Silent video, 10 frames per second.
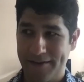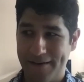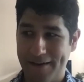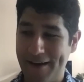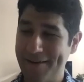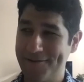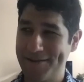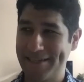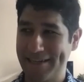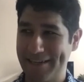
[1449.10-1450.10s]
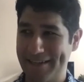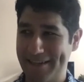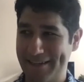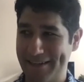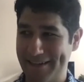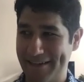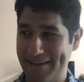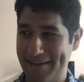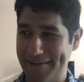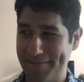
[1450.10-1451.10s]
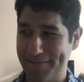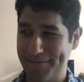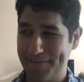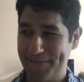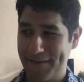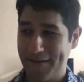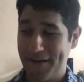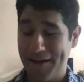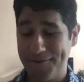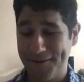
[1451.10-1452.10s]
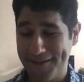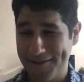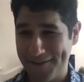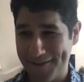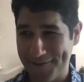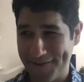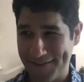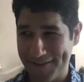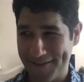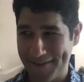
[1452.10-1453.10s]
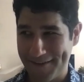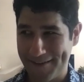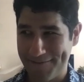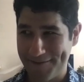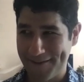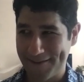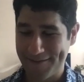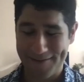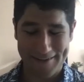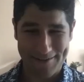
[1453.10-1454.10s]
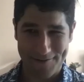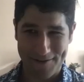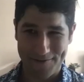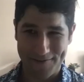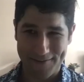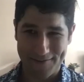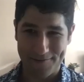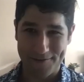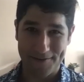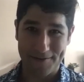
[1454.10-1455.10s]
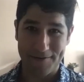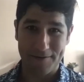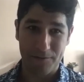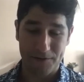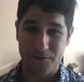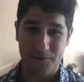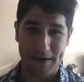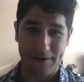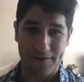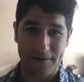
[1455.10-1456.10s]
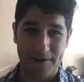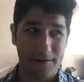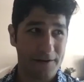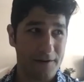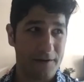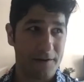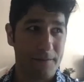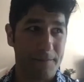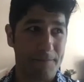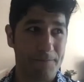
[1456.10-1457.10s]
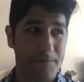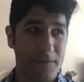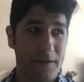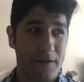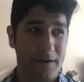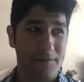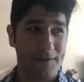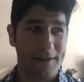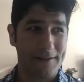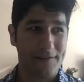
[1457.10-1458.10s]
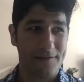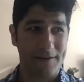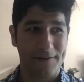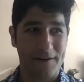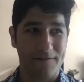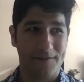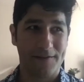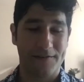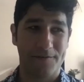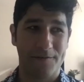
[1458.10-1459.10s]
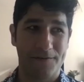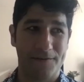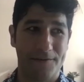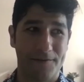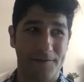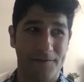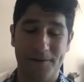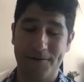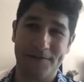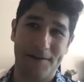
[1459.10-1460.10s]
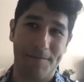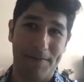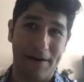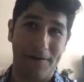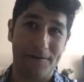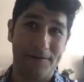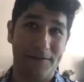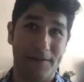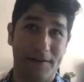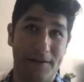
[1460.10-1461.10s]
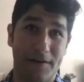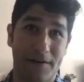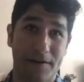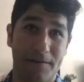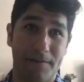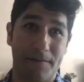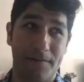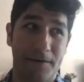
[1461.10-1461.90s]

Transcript: I would say that um, I would like you to come see it uh, because I would like to have a conversation with it, with you about it. Um, I would like to have a conversation with folks about um,